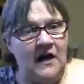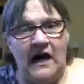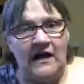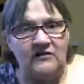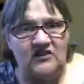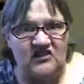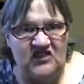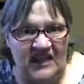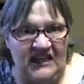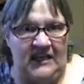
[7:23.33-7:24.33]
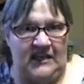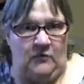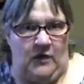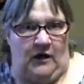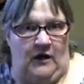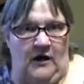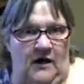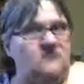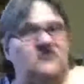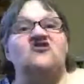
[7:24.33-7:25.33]
I don't sit anywhere. I
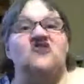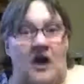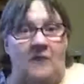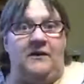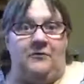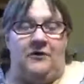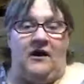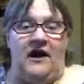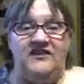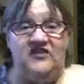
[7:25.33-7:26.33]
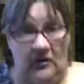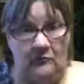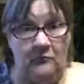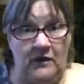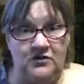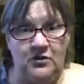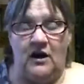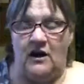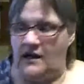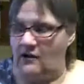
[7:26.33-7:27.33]
don't stop anywhere. I sit in my truck.
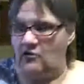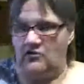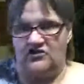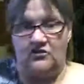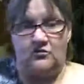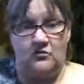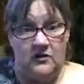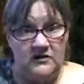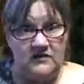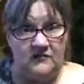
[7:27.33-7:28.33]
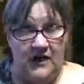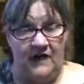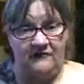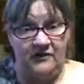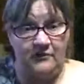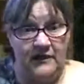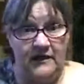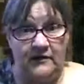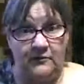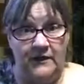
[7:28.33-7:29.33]
I go to stores. If I have to go in, I
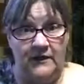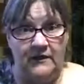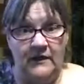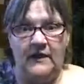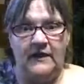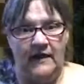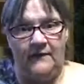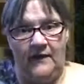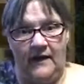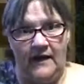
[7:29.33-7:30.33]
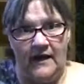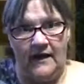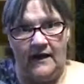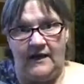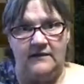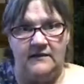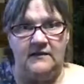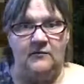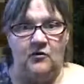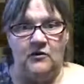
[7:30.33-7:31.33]
go in. And then I hit the
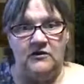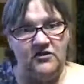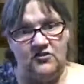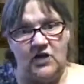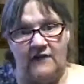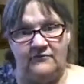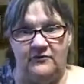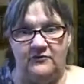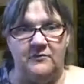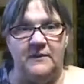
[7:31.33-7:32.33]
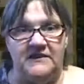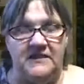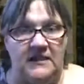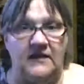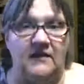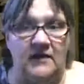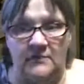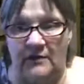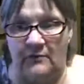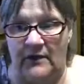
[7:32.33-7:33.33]
Tim Hortons drive-through for my tea on
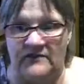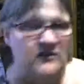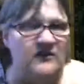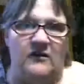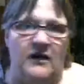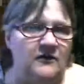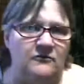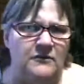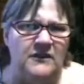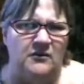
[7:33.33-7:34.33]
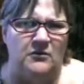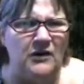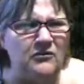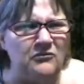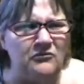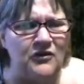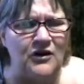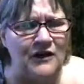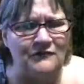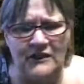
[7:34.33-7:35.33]
my way. So no, I don't really go out for
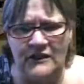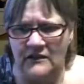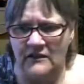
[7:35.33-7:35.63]
coffee.